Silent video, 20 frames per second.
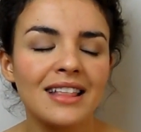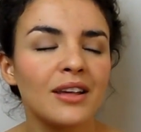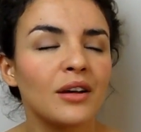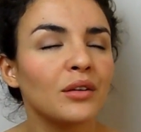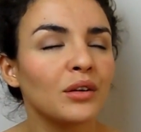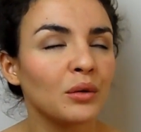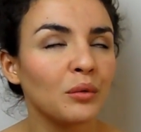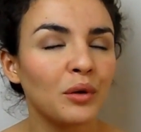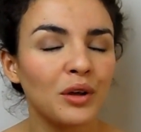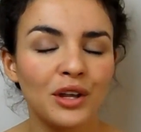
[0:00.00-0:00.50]
I
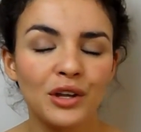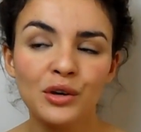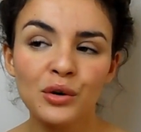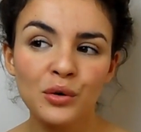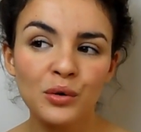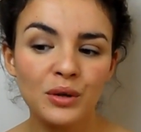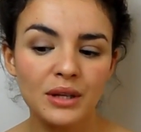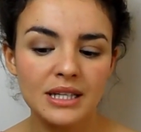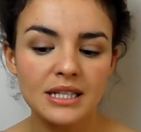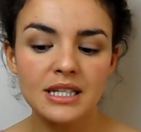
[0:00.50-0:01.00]
don't know what you'd
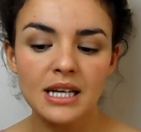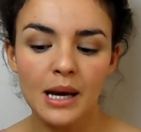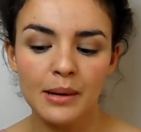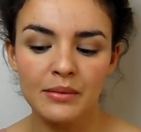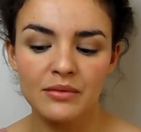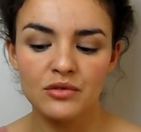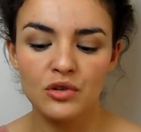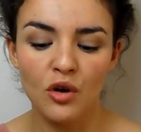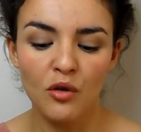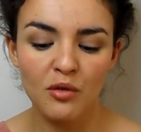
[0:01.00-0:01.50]
call these
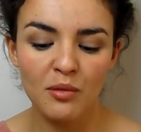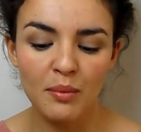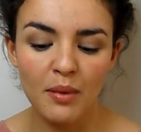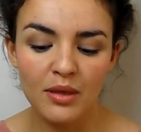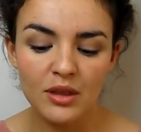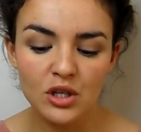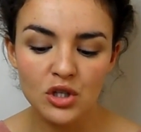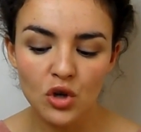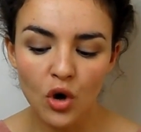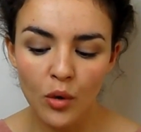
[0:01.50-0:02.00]
type of shops,
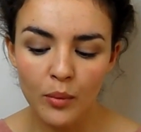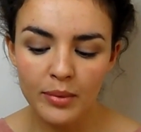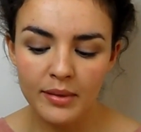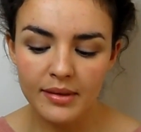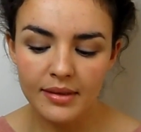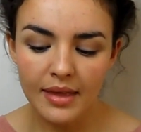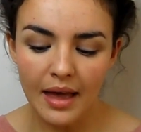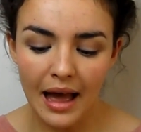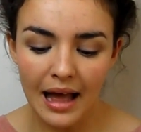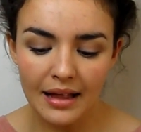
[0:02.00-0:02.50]
but the
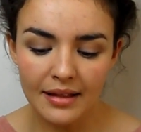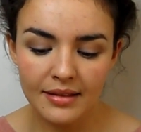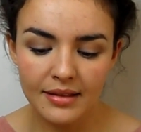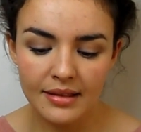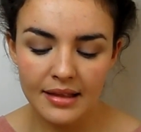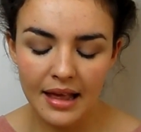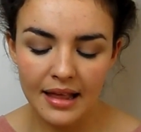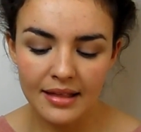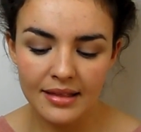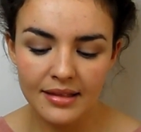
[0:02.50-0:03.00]
shops that
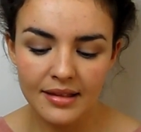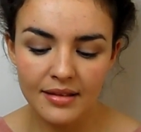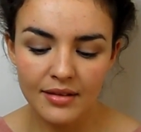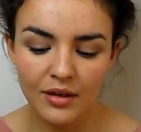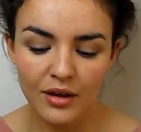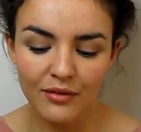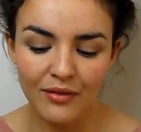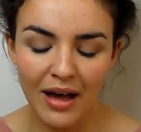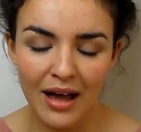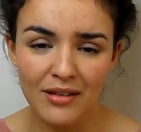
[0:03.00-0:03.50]
tend to
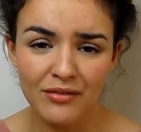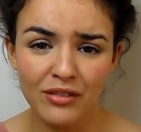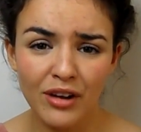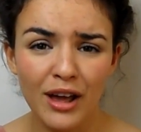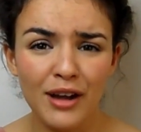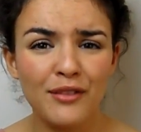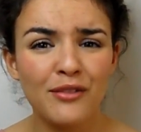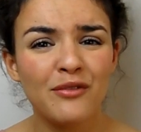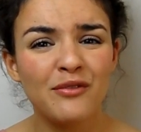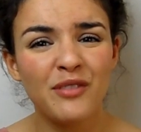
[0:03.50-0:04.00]
sort of
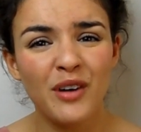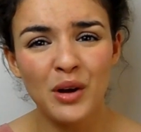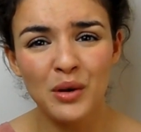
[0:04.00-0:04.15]
have like